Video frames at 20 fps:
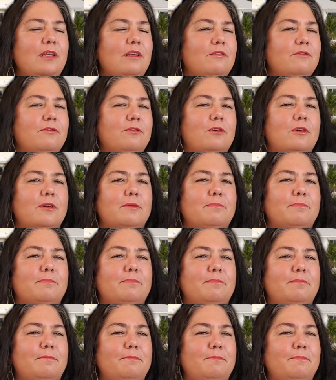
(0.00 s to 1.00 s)
waiting for a
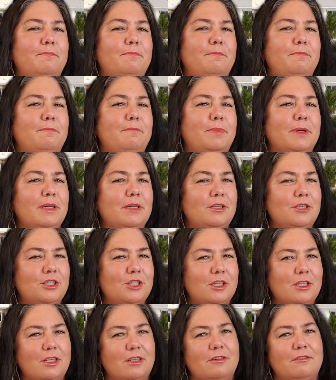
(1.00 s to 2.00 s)

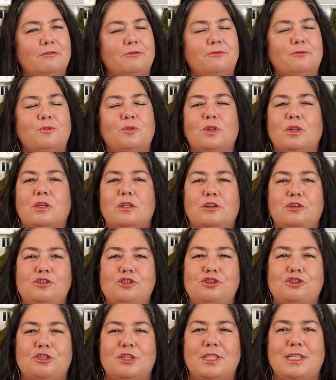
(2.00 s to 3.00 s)
bunch of
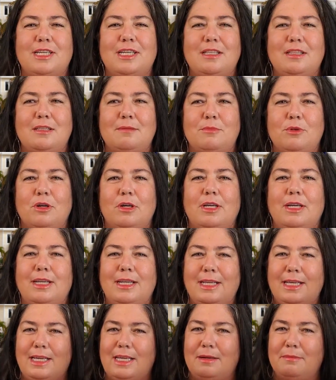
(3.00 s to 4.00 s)
foreclosures to hit the
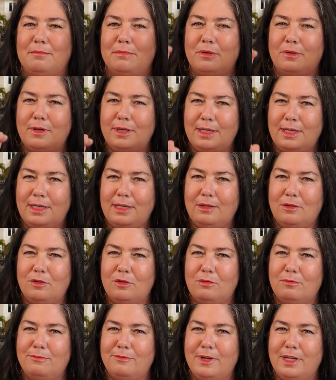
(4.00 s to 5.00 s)
market and bring
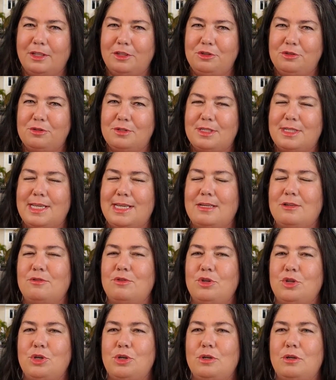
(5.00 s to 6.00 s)
home values
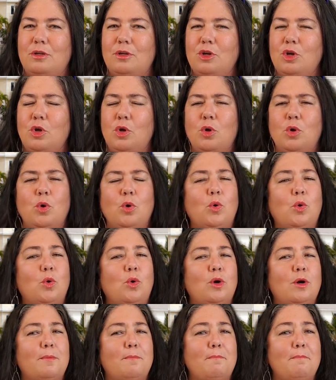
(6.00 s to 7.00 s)
down.
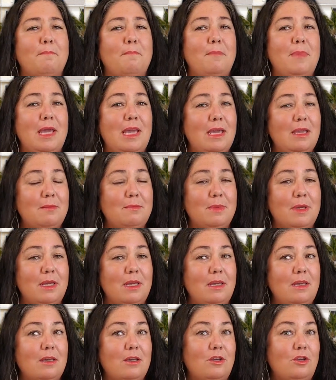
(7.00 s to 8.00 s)
Or
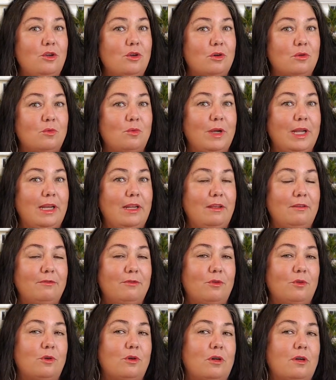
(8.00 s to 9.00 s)
maybe you're waiting
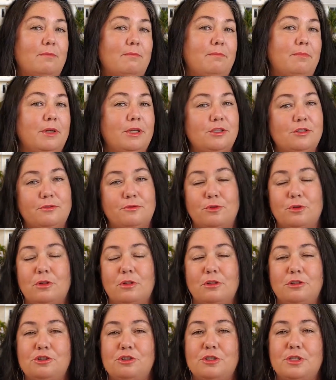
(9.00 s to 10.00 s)
for a bunch of
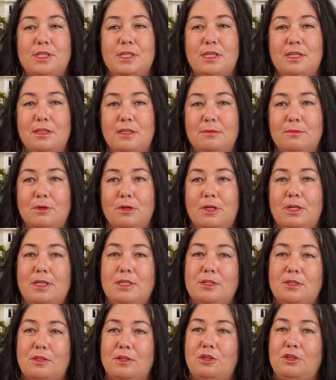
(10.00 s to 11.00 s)
foreclosures to hit the
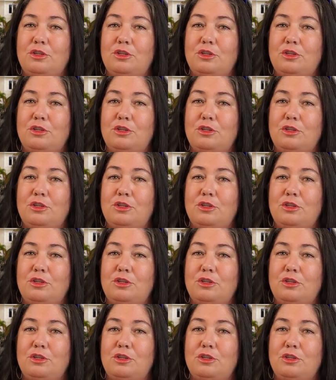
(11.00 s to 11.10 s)
market so that